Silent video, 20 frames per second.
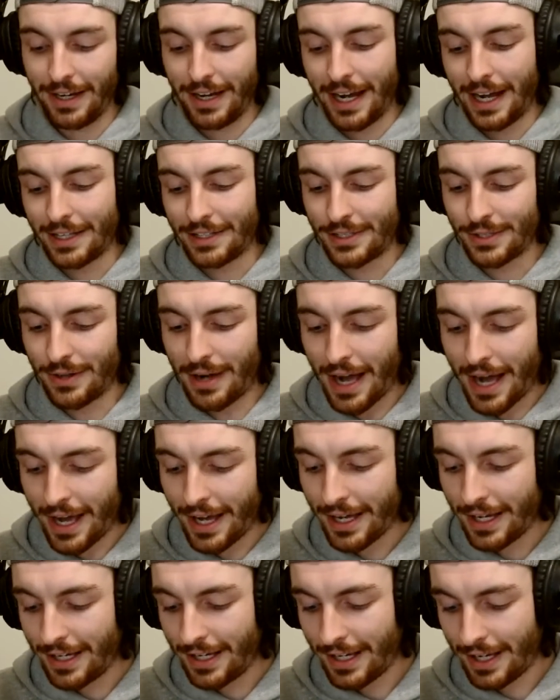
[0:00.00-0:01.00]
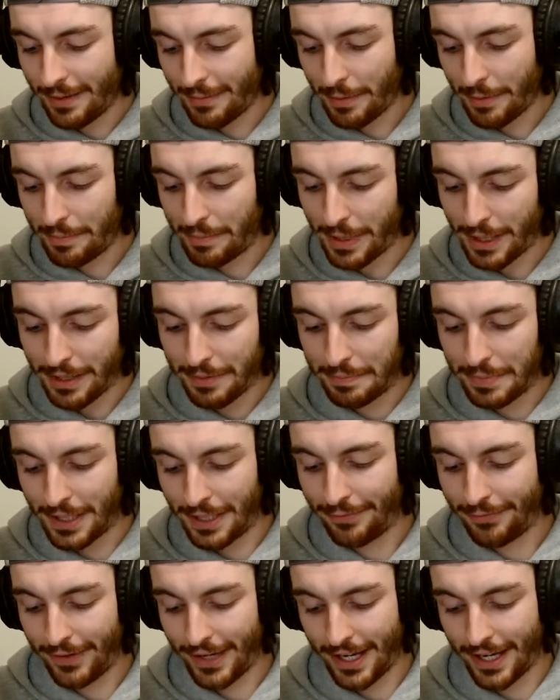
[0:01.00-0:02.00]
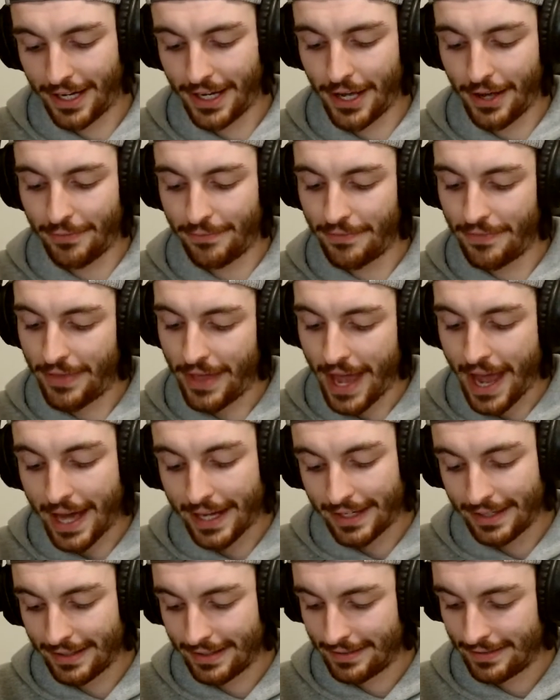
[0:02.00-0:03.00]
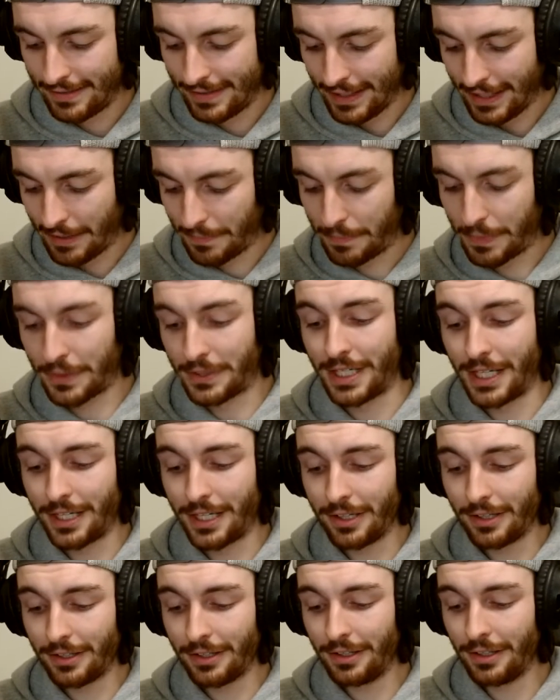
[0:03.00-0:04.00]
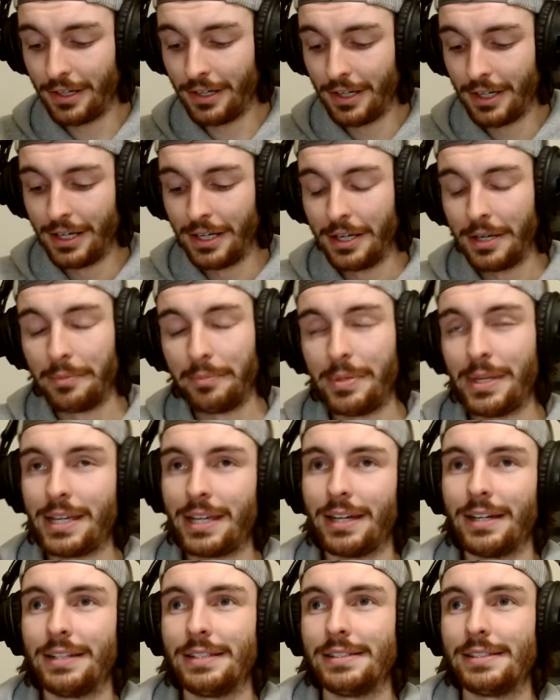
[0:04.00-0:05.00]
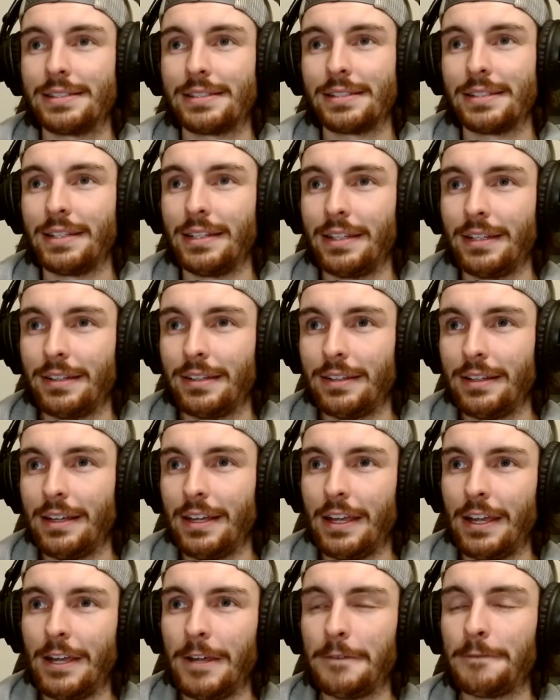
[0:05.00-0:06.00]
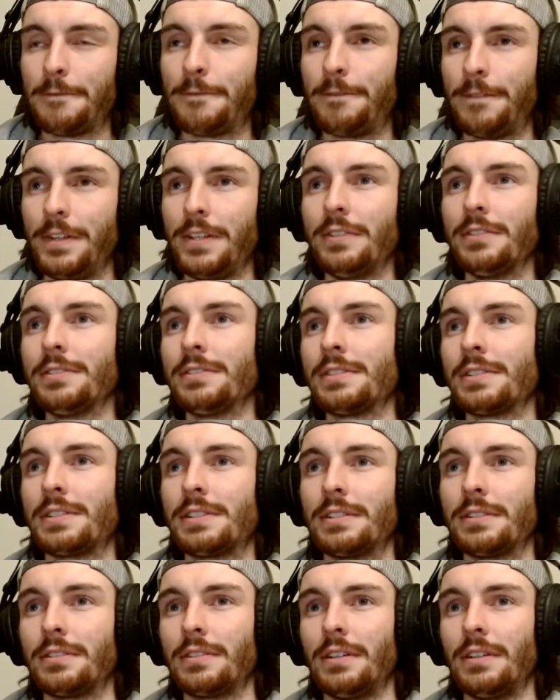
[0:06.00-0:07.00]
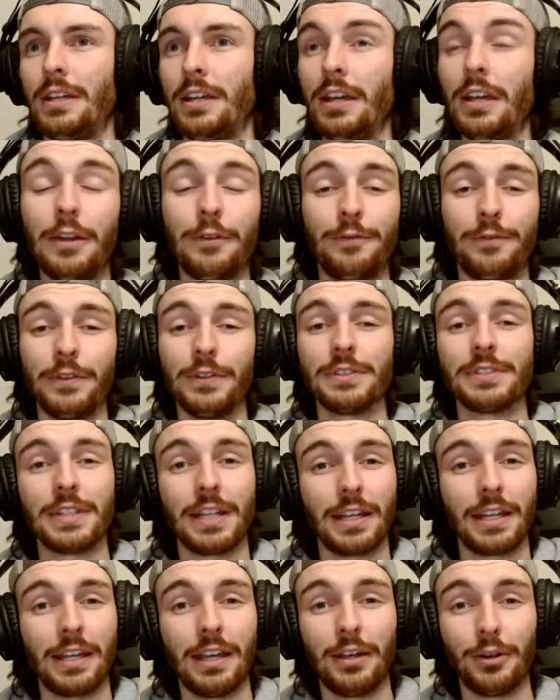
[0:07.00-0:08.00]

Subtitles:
And so I am a big fan of that in particular, because it feels like it